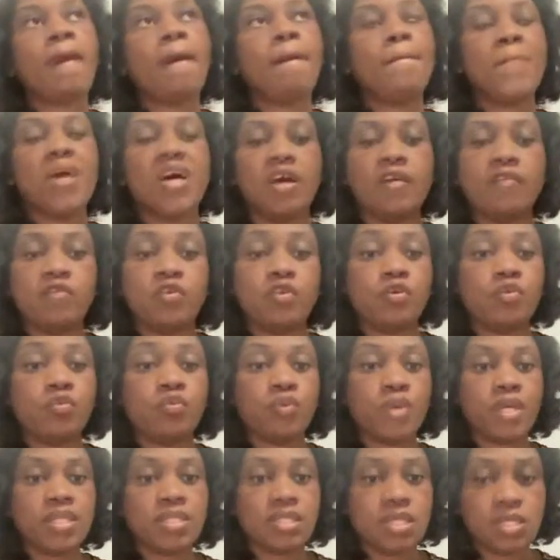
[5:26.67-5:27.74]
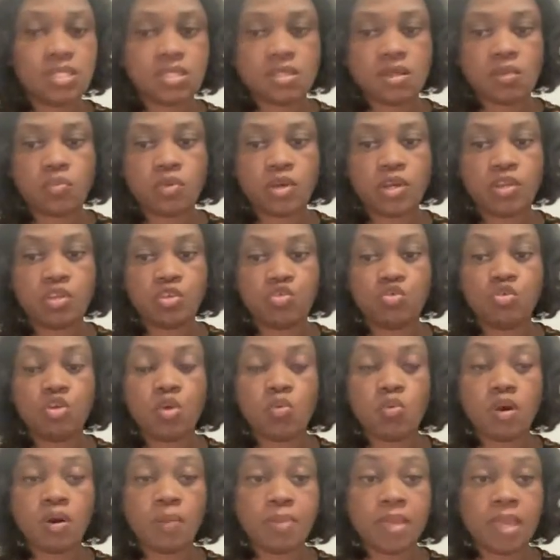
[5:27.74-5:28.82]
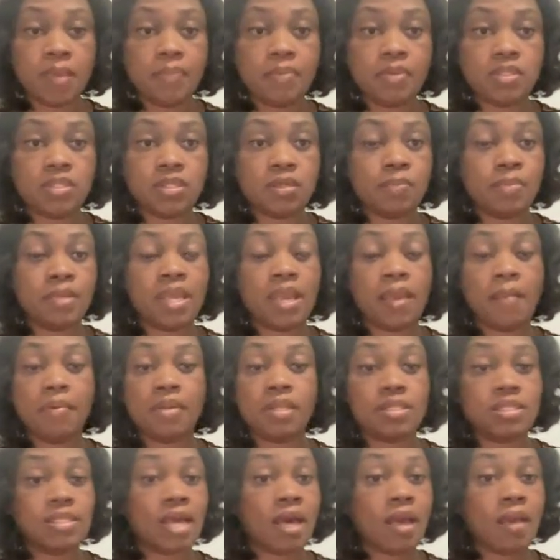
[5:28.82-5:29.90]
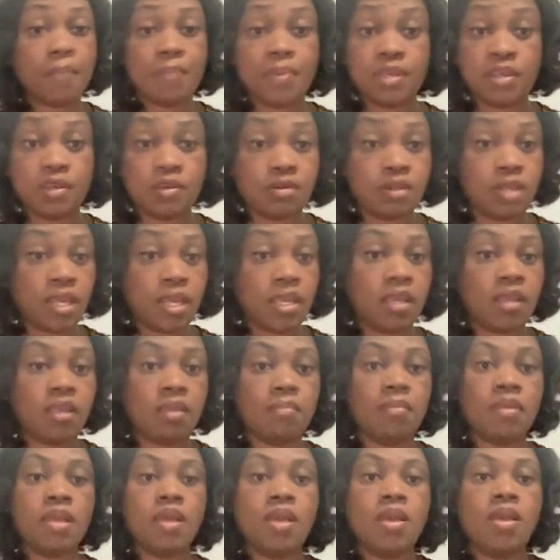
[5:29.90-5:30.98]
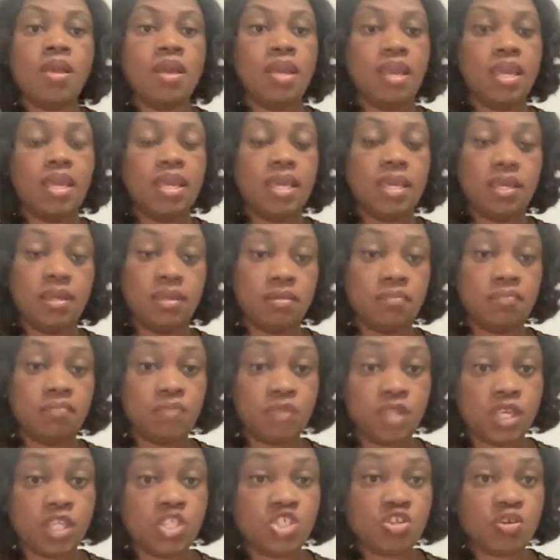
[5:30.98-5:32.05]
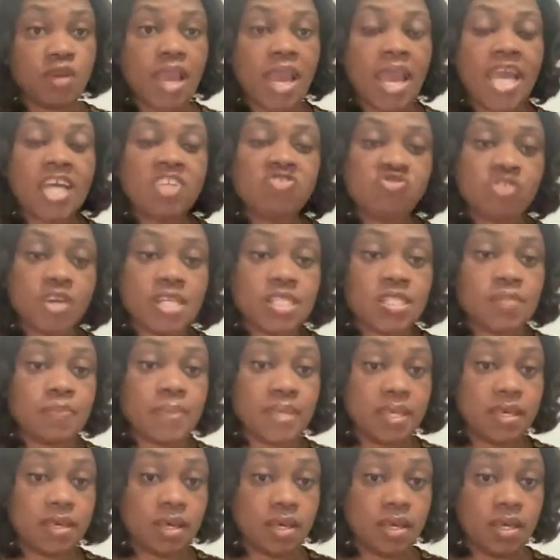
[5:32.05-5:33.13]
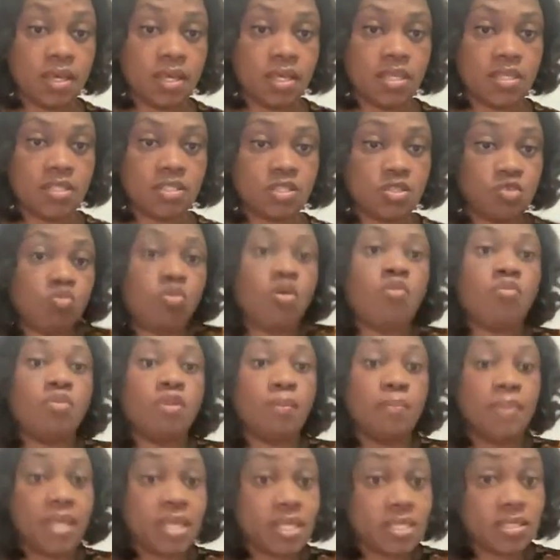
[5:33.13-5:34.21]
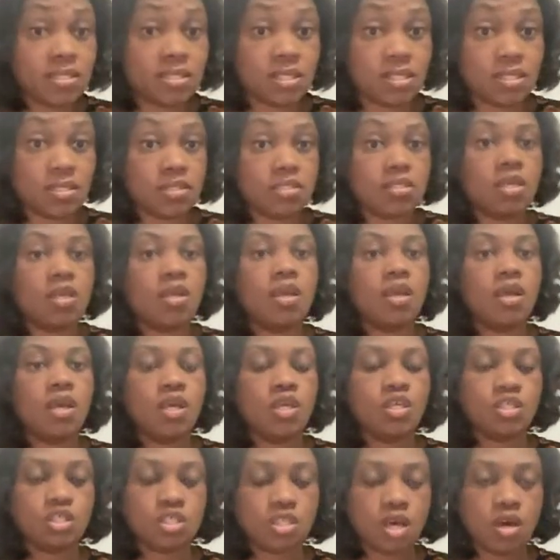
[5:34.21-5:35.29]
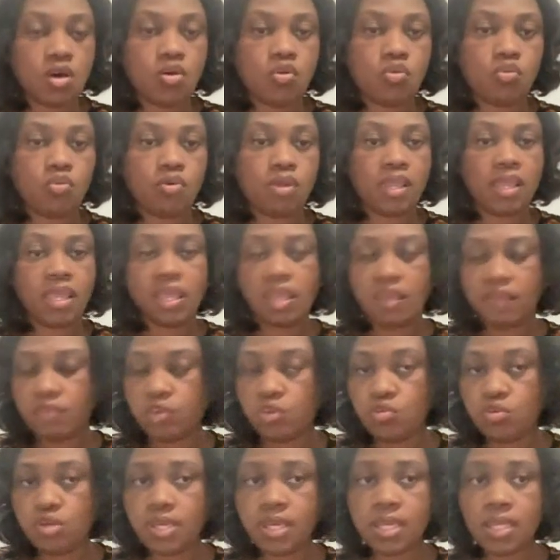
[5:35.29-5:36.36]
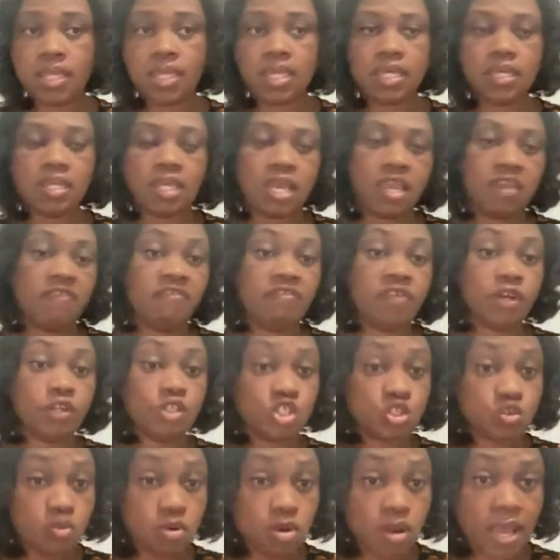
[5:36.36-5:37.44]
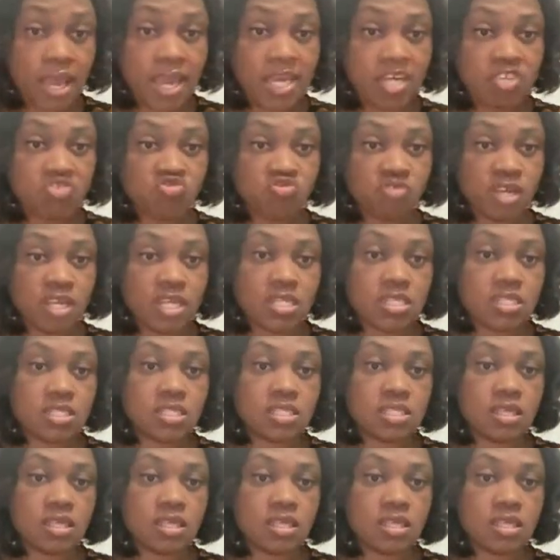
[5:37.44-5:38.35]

But if you're renting somewhere, you don't want people to be able to type in your name and get your address because you own a business. So if you can get a virtual address,